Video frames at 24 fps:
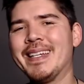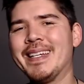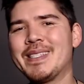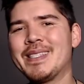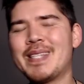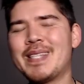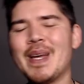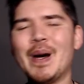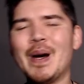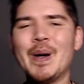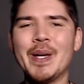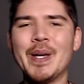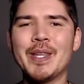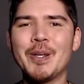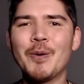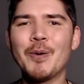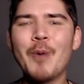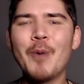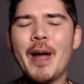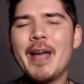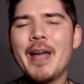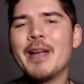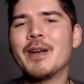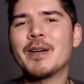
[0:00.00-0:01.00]
so either
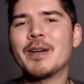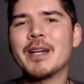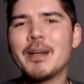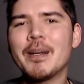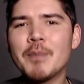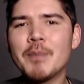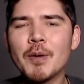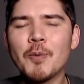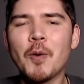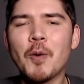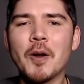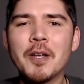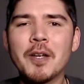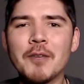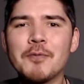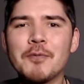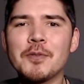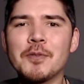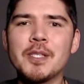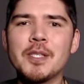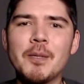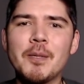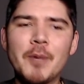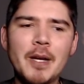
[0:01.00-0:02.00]
way you're going to be working for
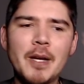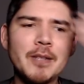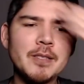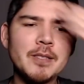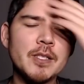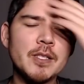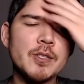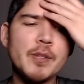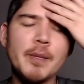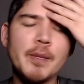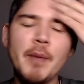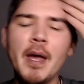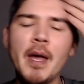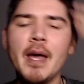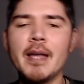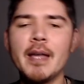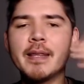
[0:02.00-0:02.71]
someone else's dream